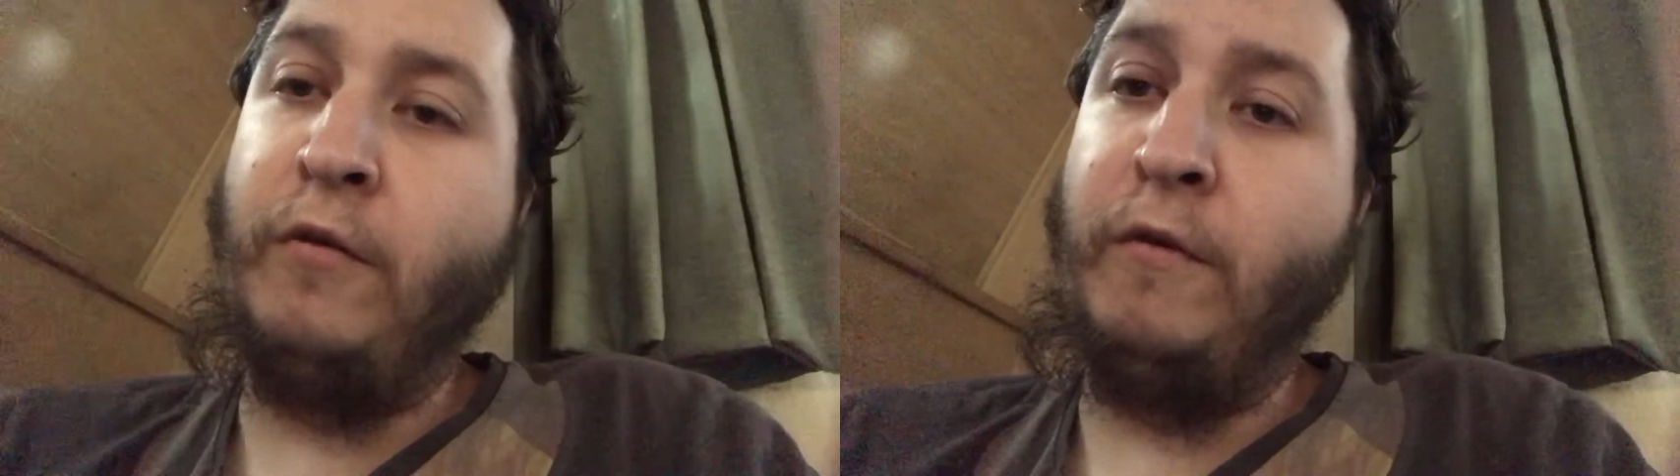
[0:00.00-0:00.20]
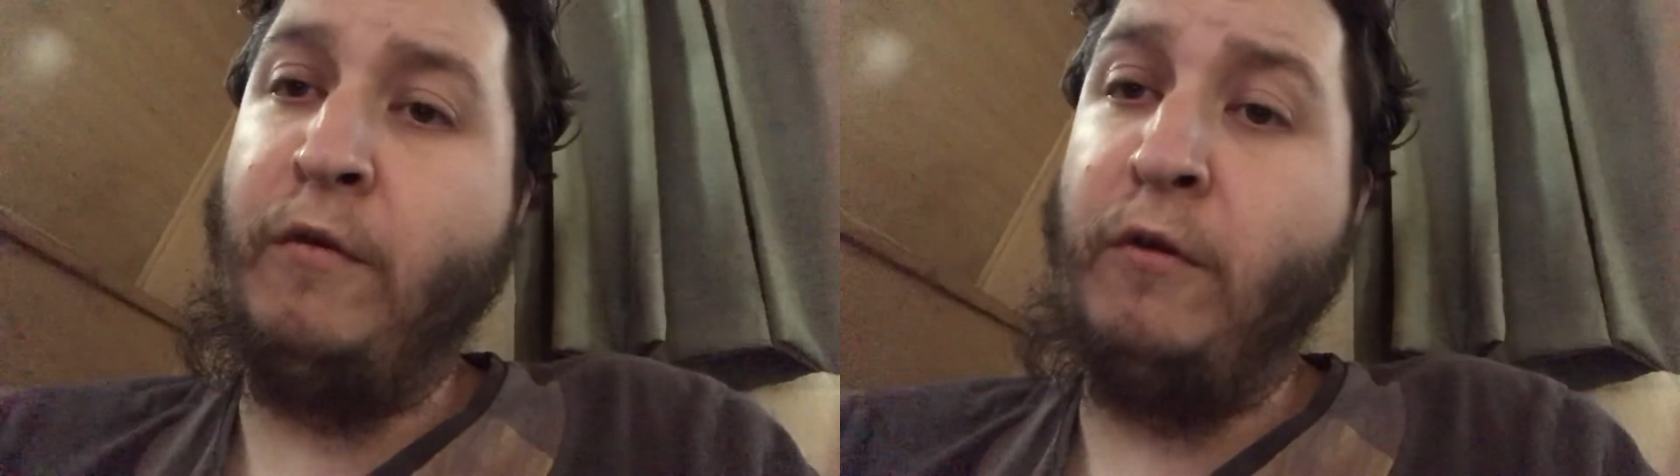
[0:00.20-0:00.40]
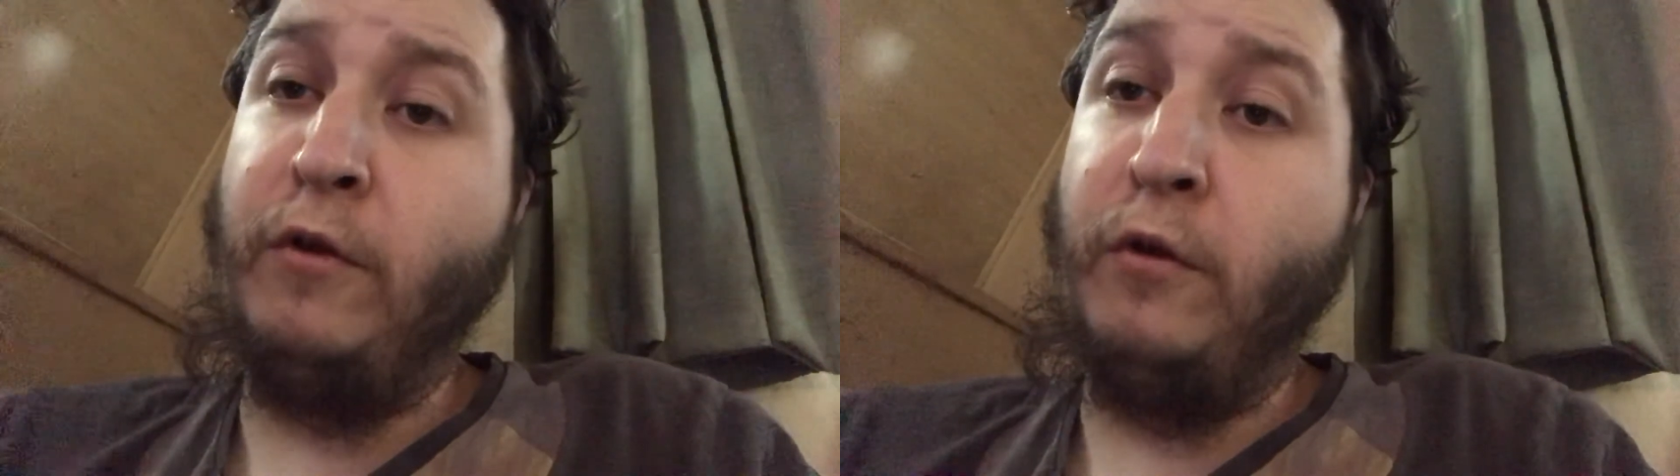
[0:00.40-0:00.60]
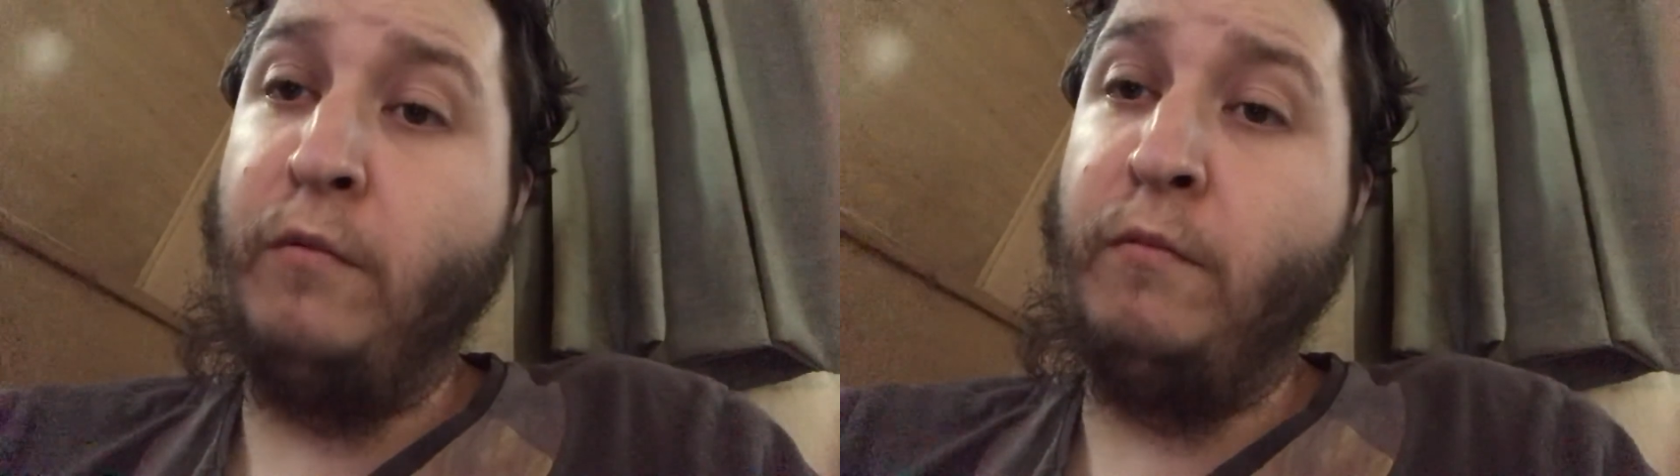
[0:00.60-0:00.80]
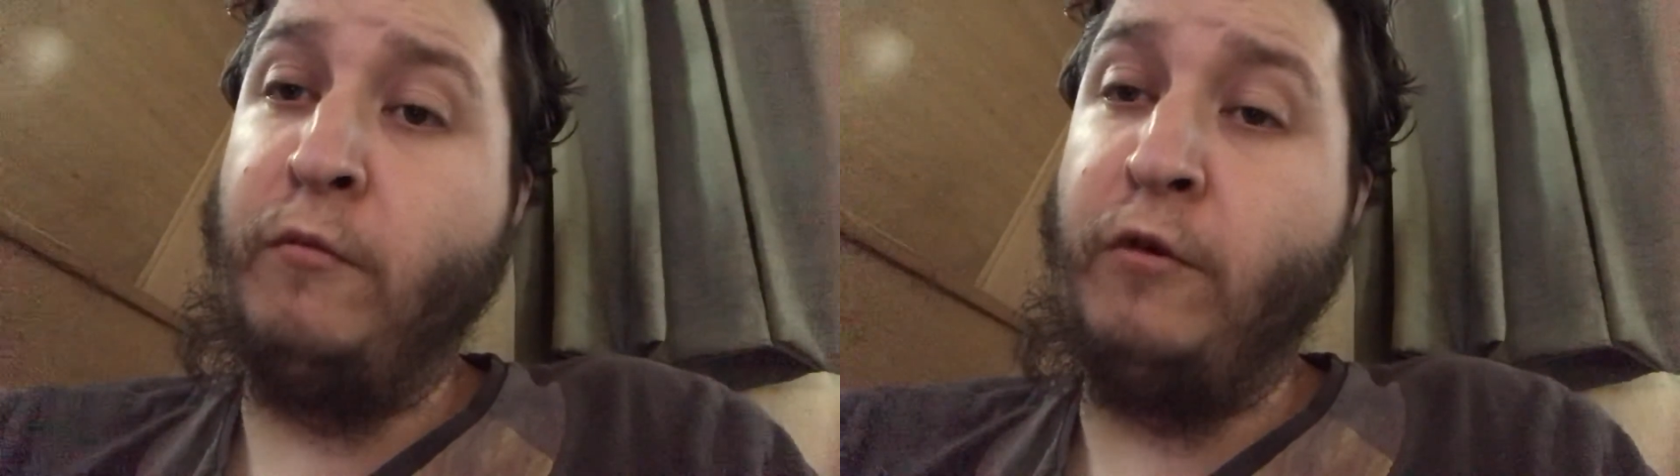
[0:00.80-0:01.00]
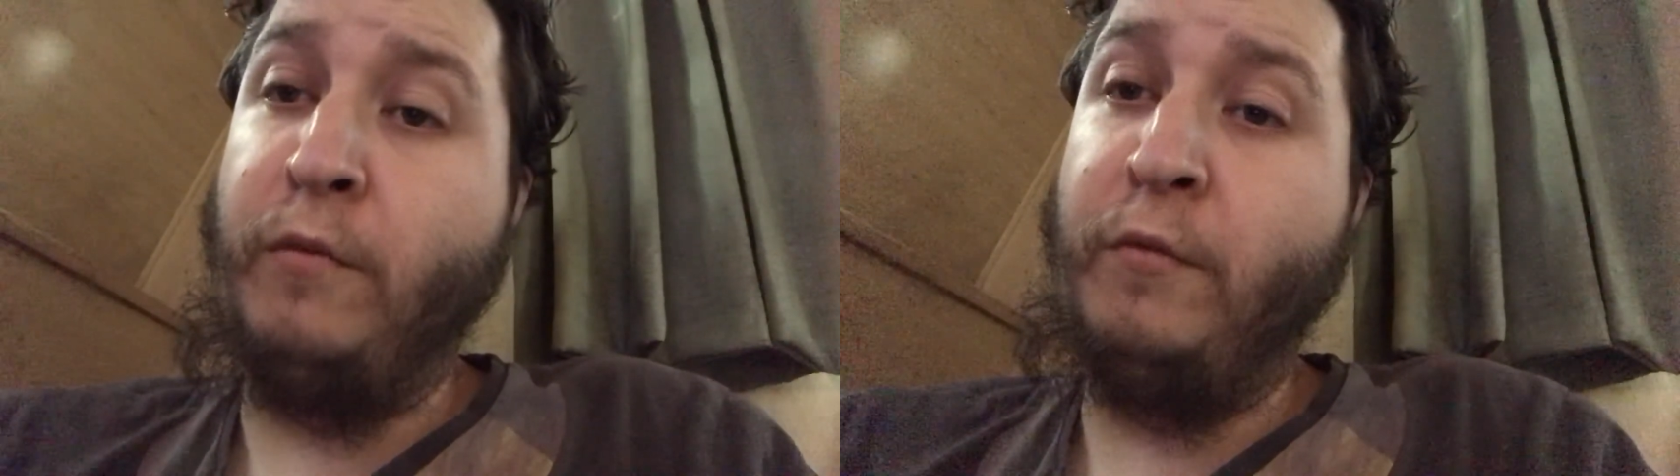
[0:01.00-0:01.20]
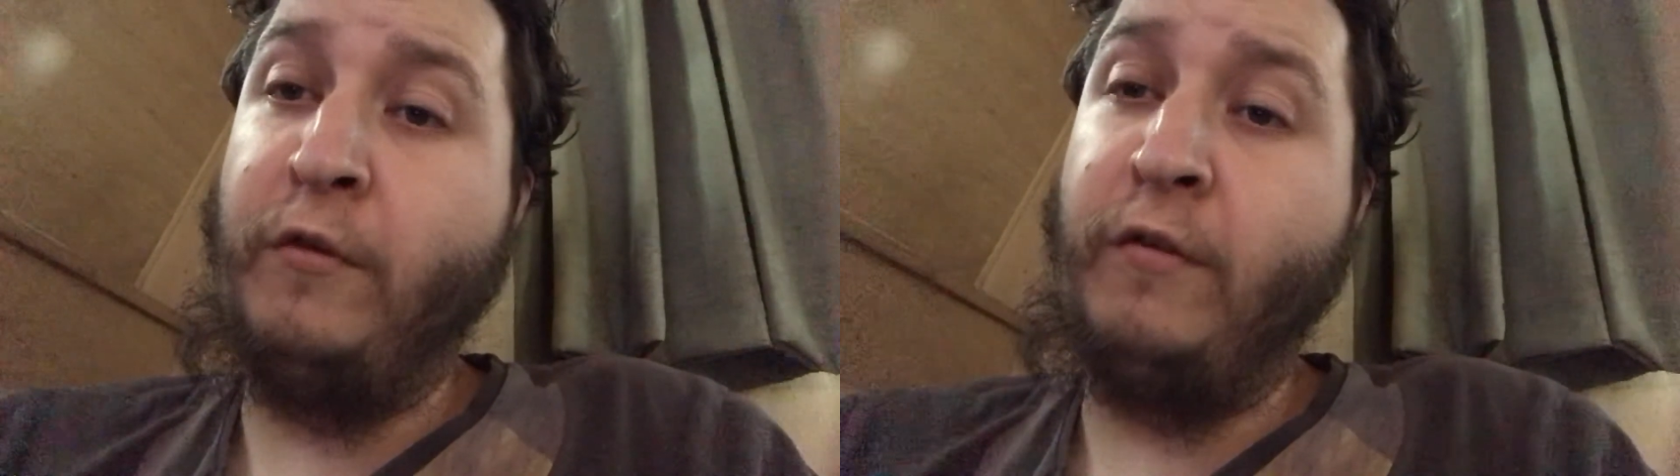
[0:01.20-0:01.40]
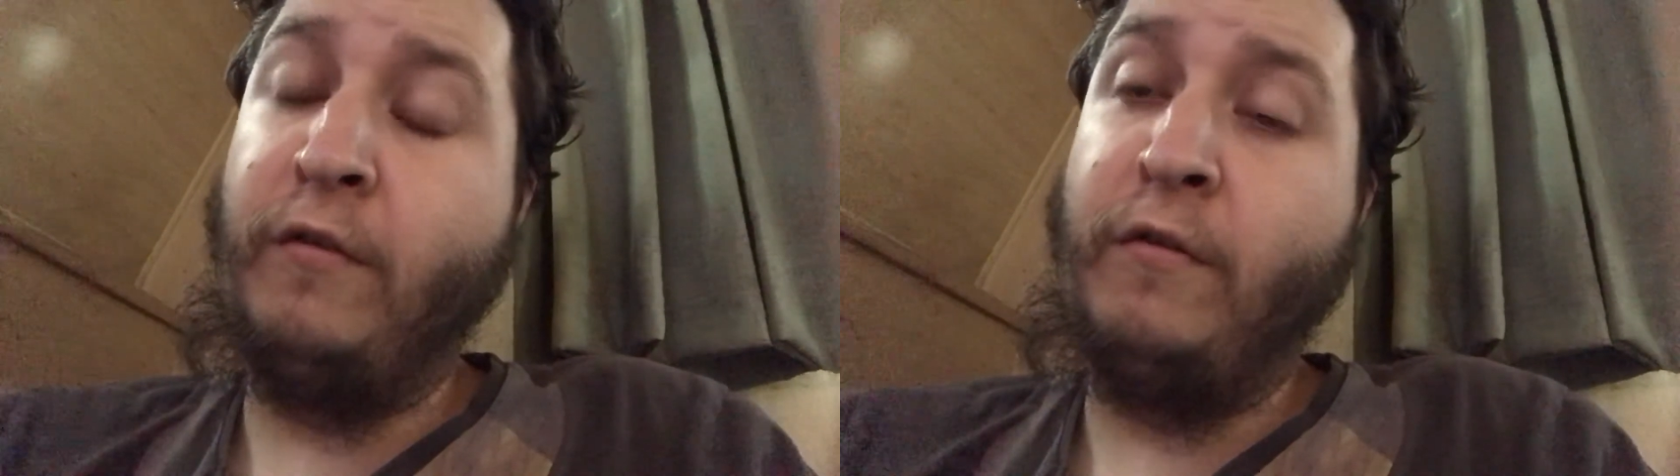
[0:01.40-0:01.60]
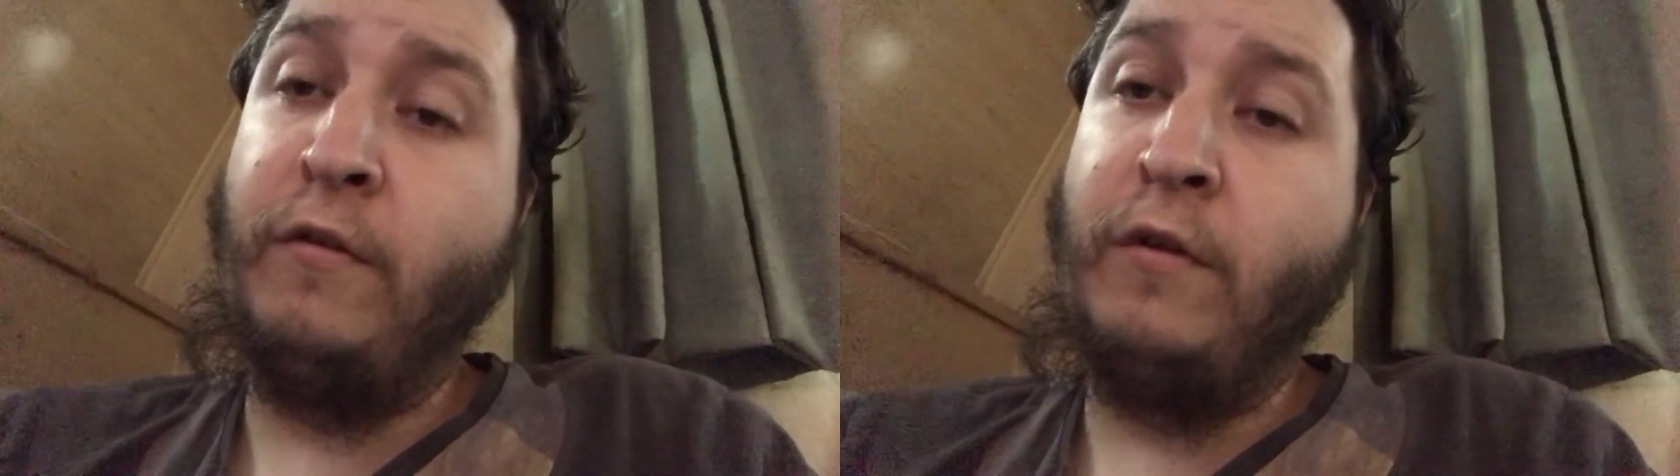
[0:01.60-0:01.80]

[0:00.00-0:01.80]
guerrilla groups,